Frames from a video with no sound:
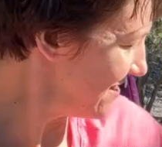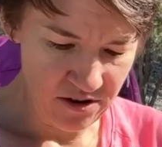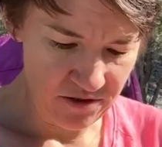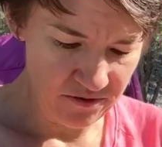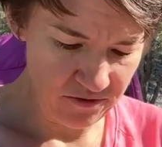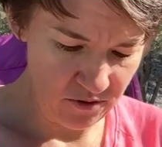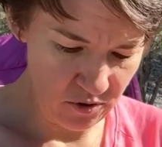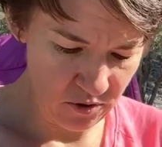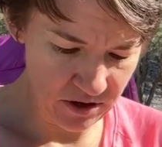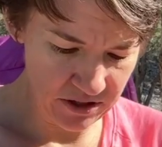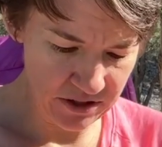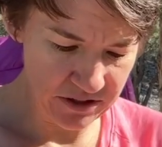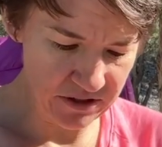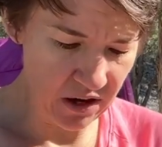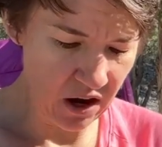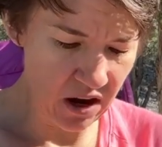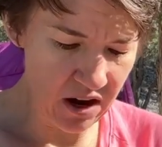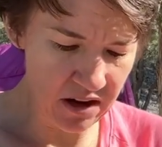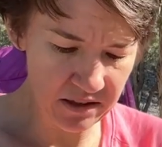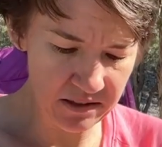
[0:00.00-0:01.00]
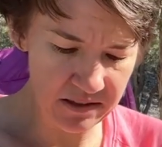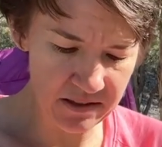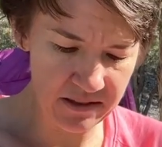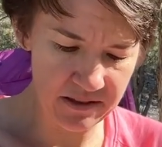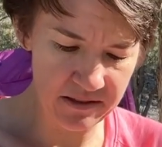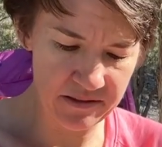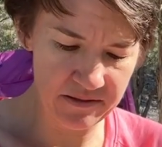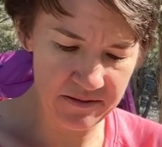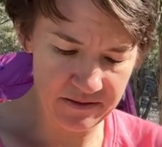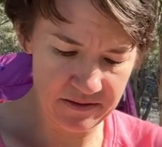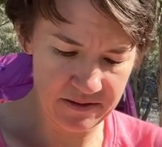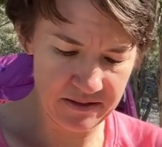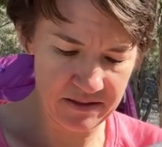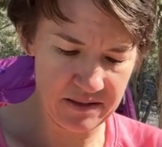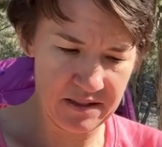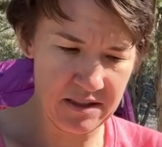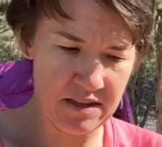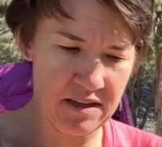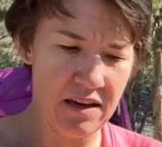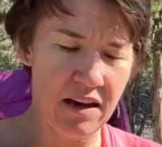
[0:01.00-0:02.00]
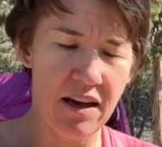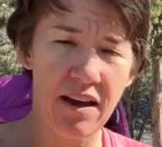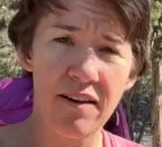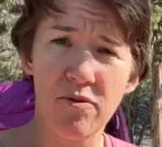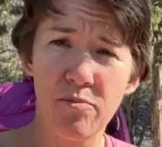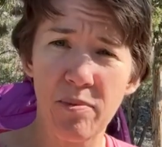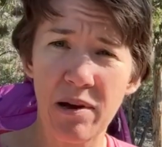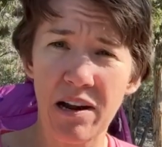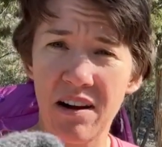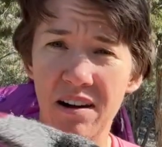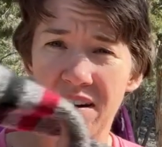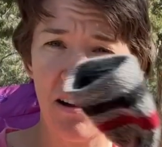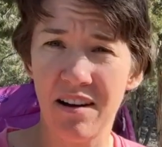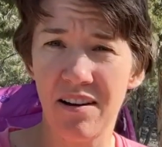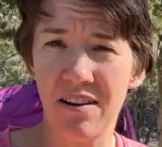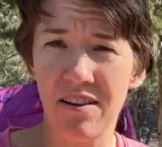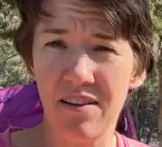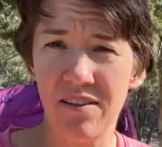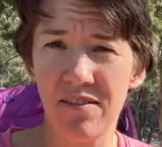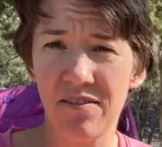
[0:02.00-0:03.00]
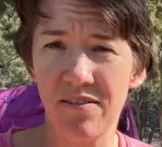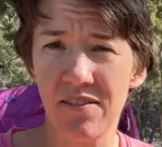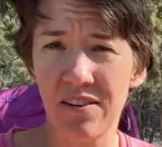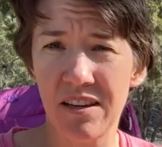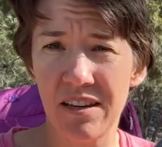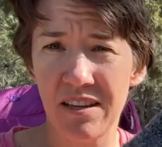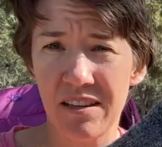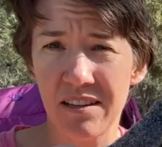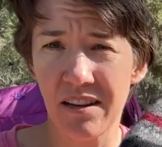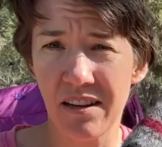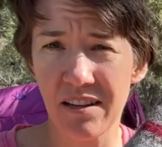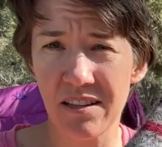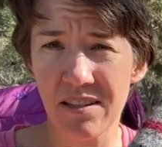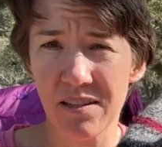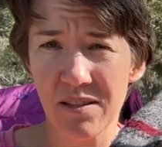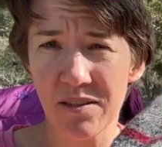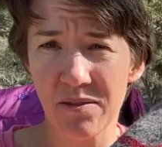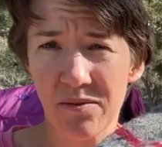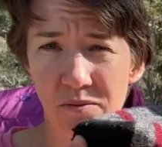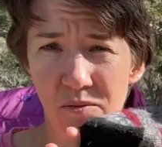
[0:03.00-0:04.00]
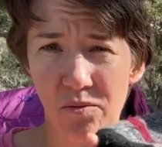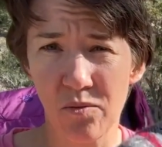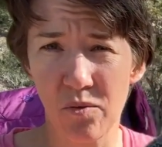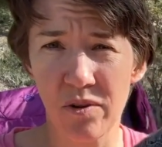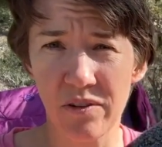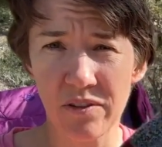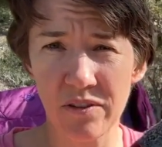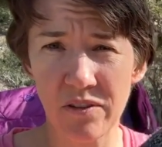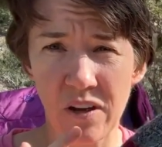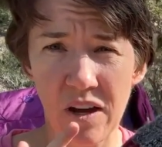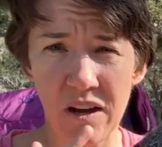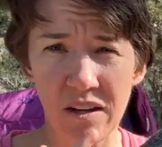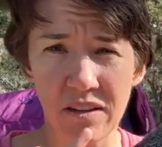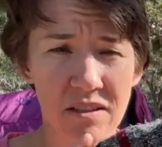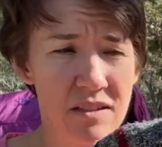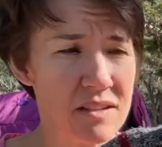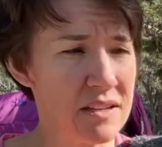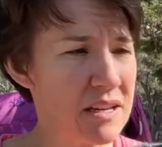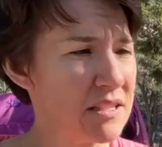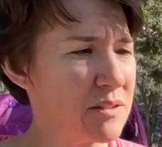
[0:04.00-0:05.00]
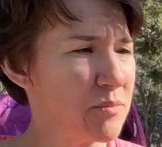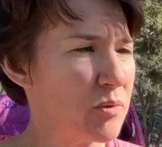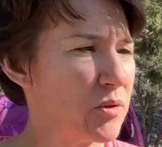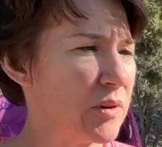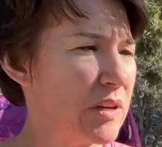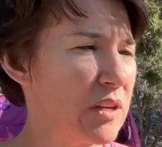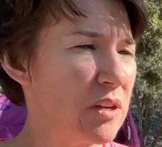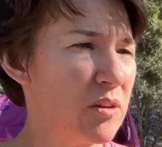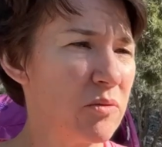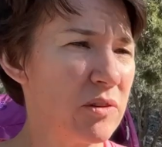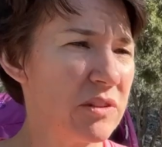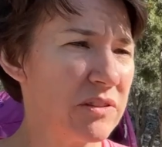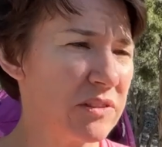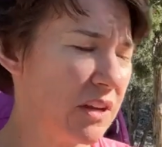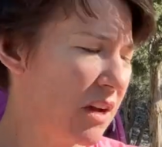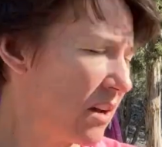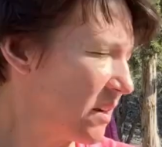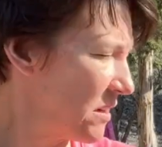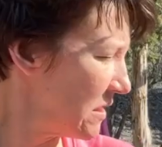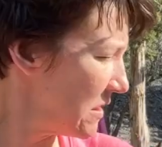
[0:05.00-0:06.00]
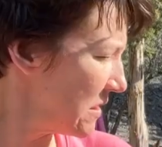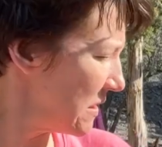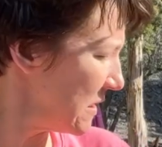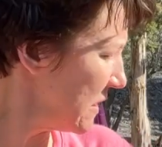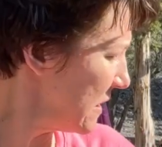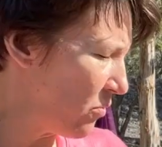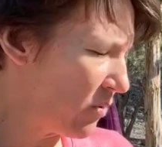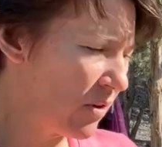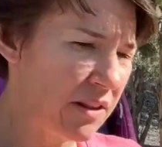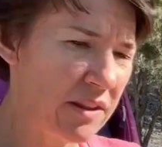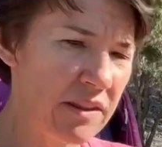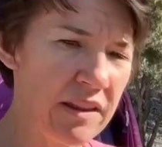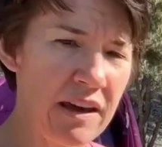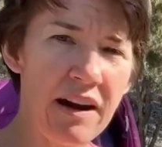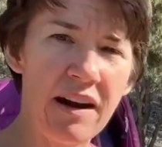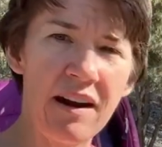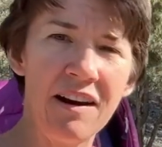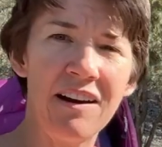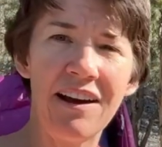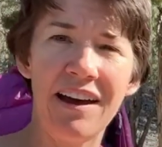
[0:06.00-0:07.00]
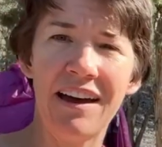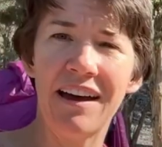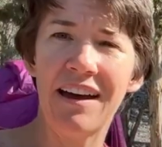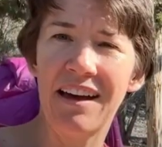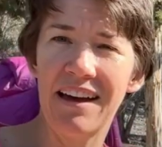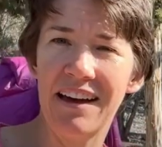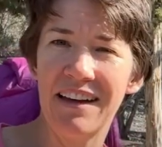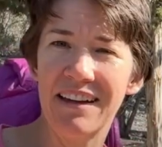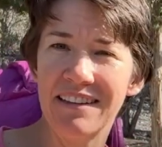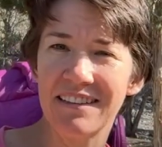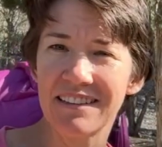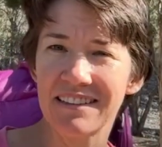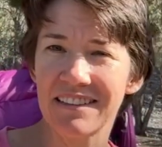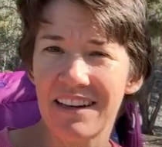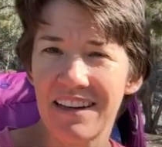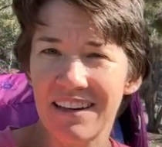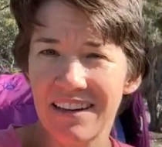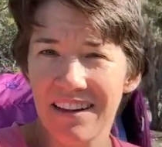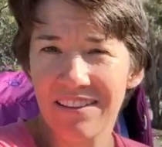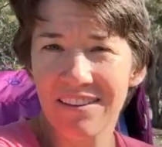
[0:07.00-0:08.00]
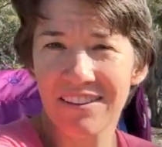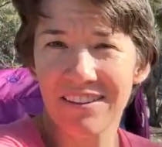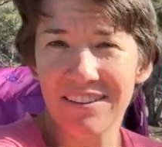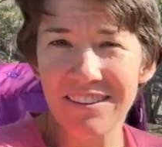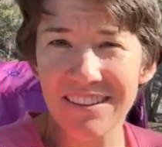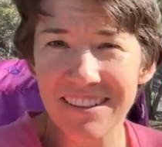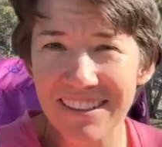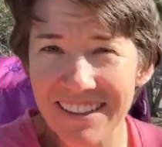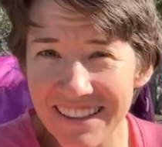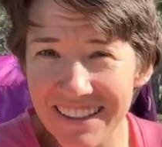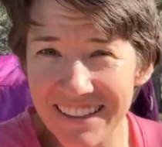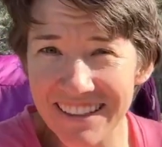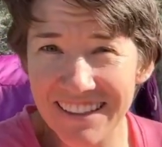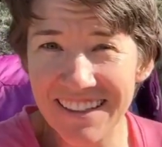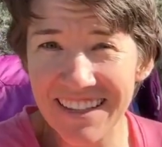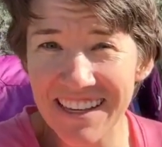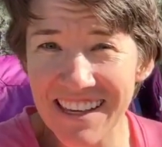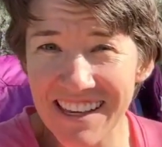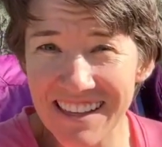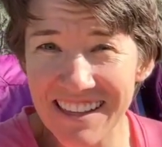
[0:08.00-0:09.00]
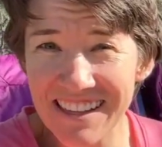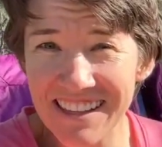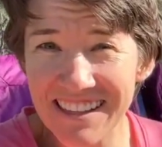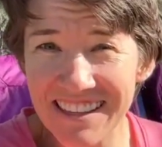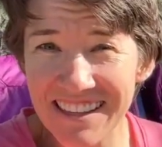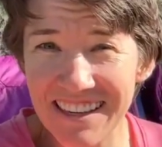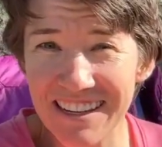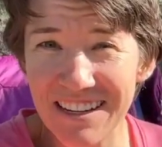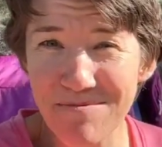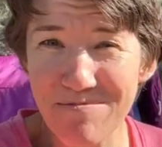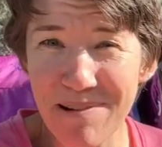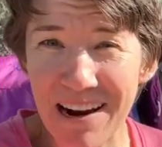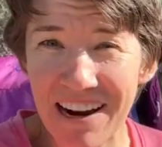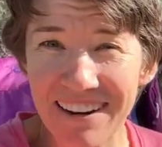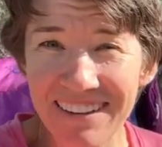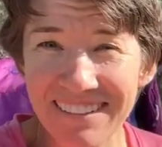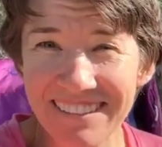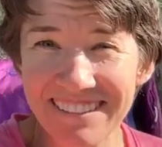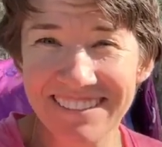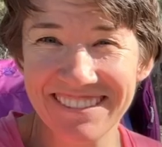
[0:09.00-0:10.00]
For socks, I have a pair of nice wool socks, nice merino wool socks. One there and another thinner pair.